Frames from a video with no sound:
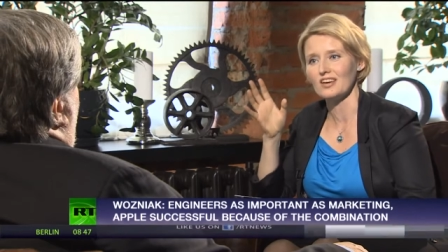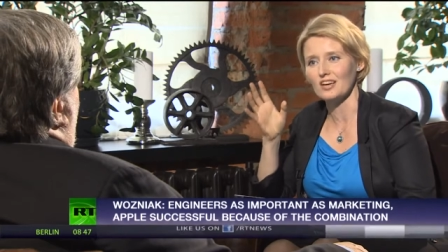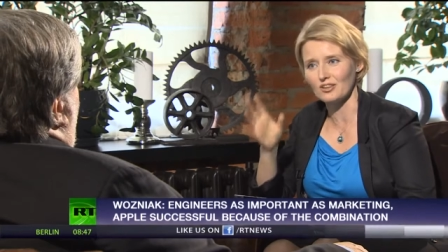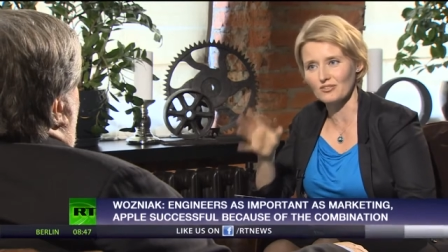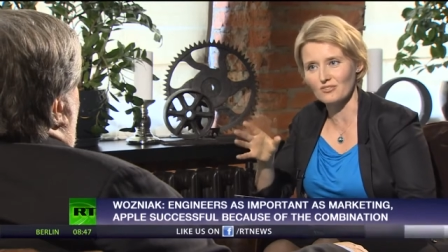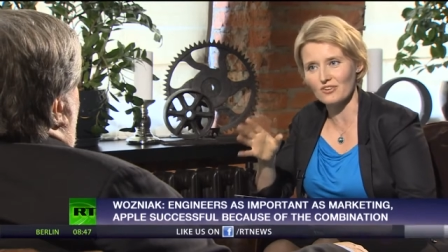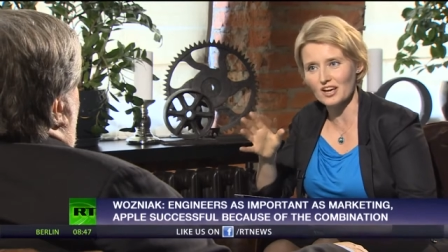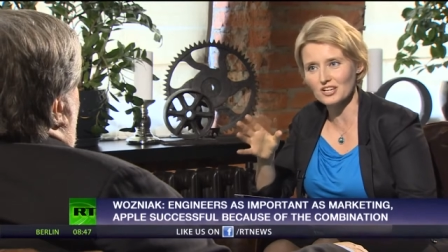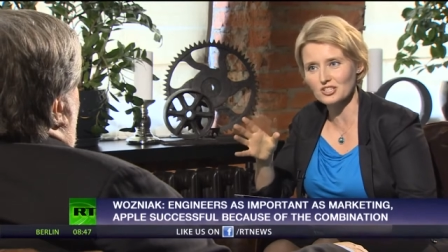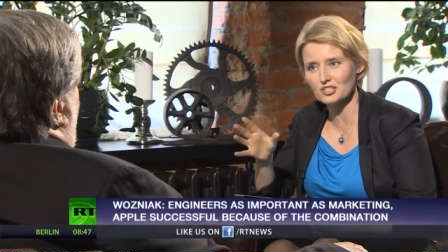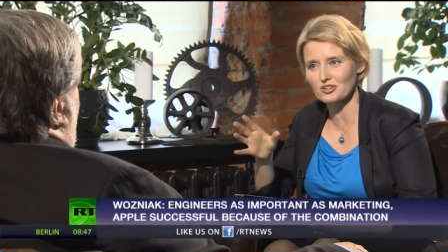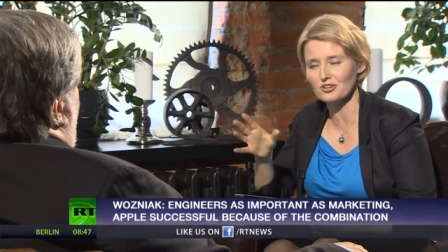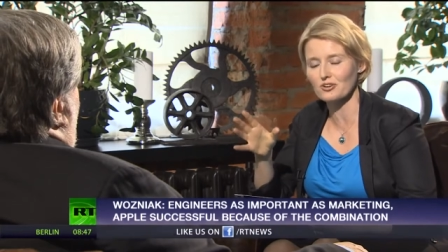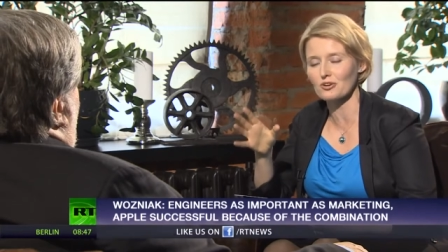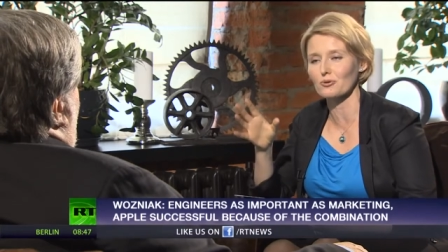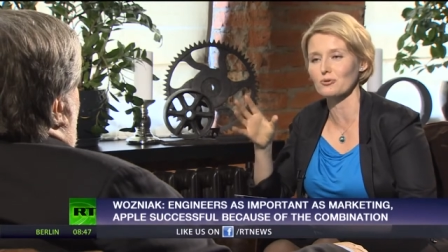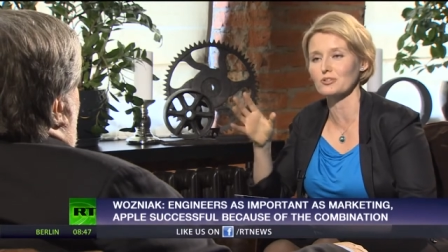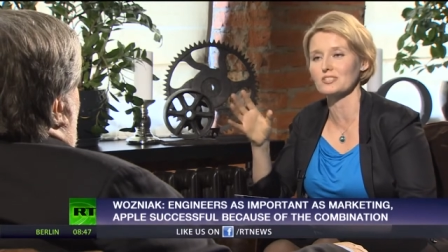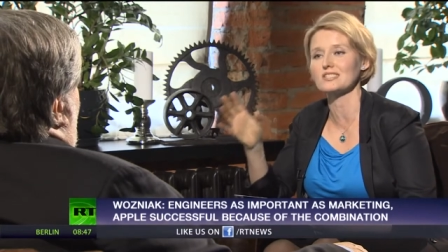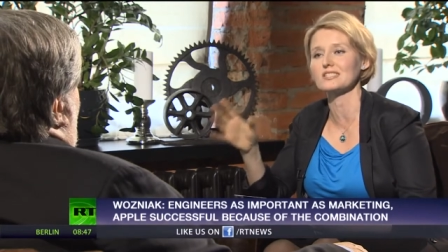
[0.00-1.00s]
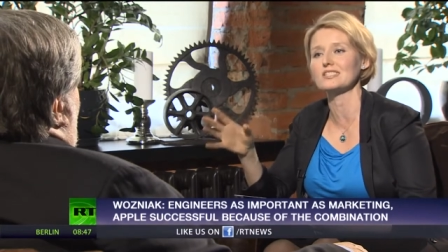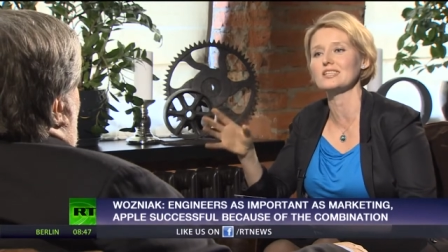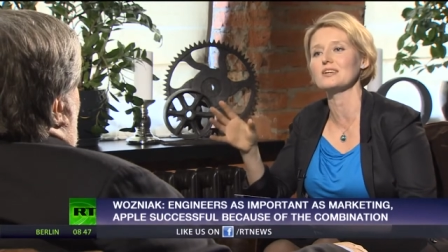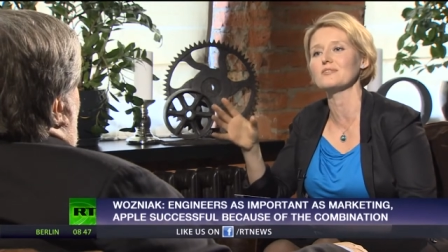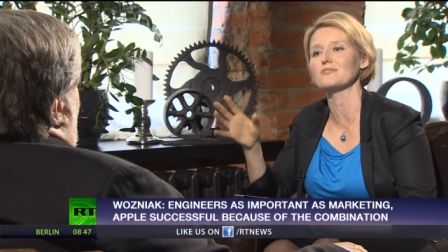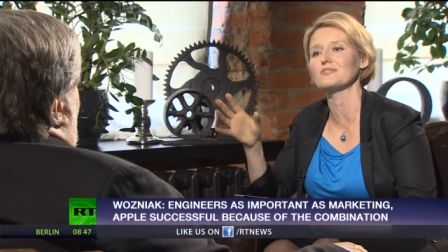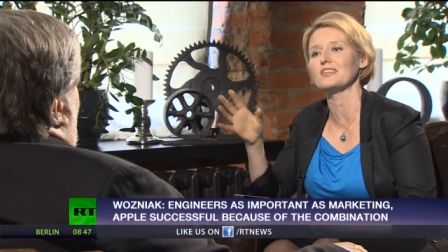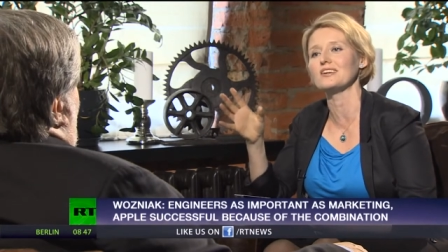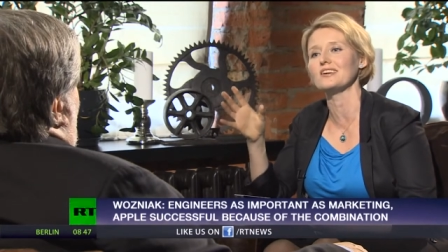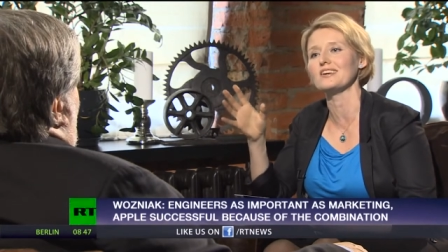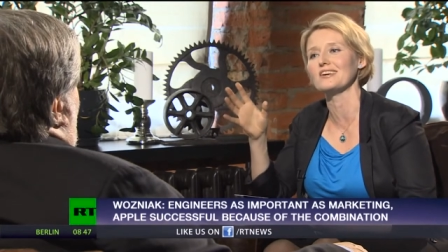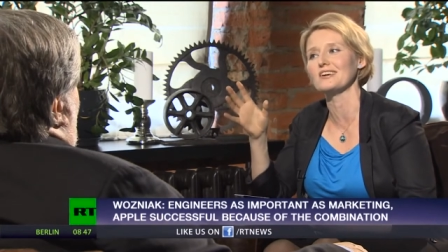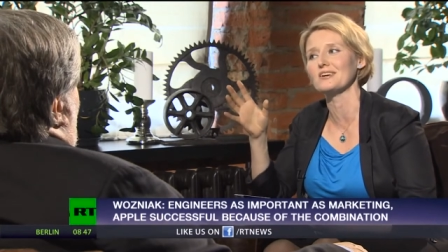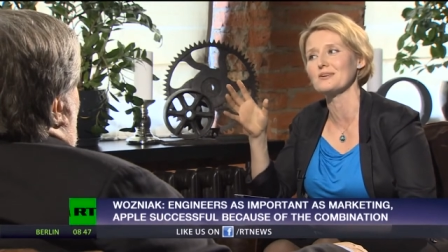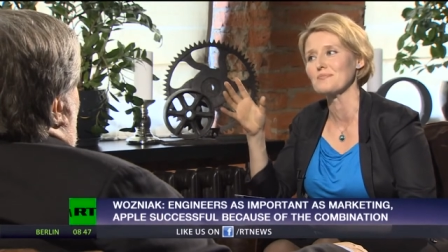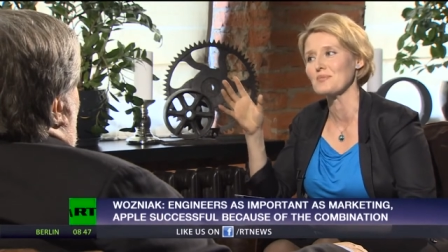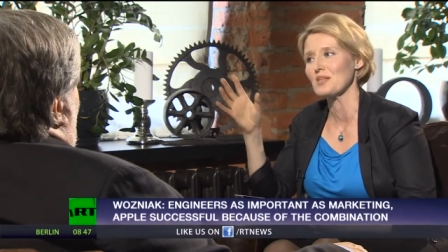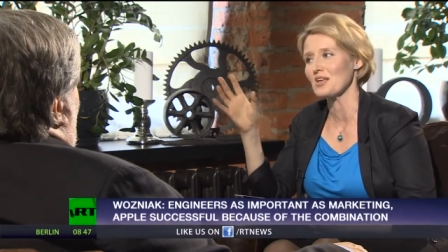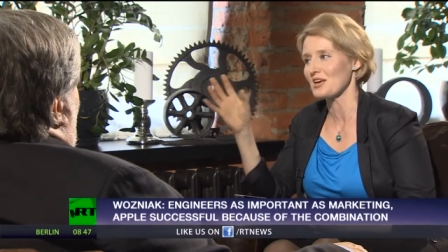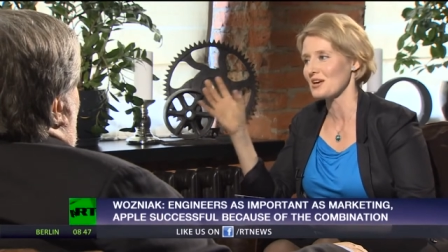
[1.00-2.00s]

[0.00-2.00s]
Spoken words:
inventor or Steve the